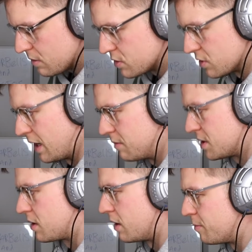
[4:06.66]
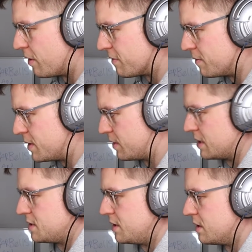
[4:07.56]
so that was a turning point for me when
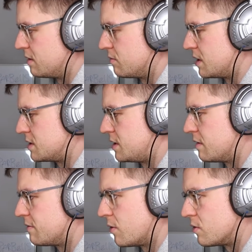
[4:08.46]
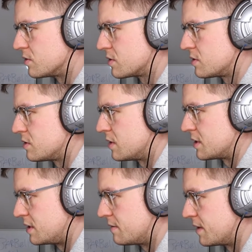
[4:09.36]
I seen the, when I seen the photos and
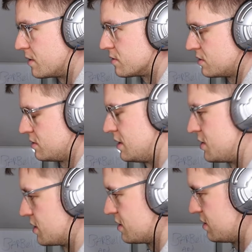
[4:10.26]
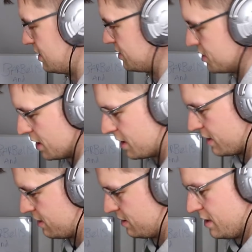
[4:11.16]
I seen the videos. I just I just had
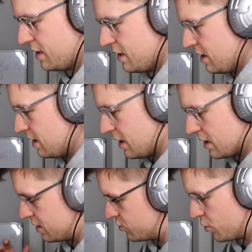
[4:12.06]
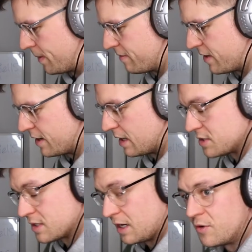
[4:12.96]
to I had to drop everything. I
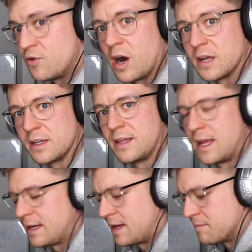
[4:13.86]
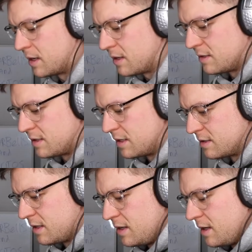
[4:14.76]
just I knew I had to dedicate my
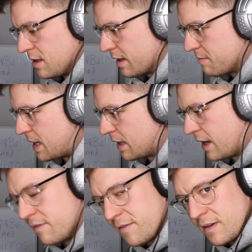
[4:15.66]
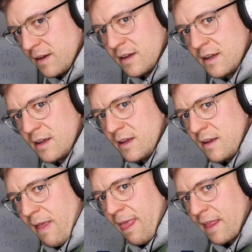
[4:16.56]
like my life,
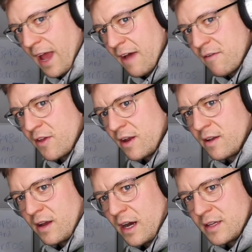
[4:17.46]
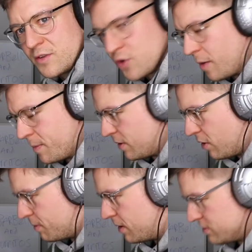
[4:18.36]
like everything. I had to drop
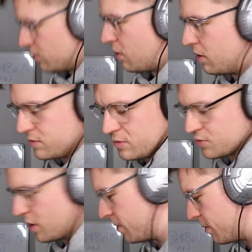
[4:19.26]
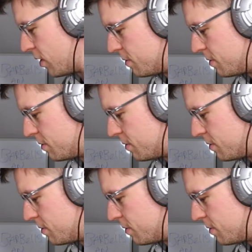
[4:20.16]
all my no no drop all my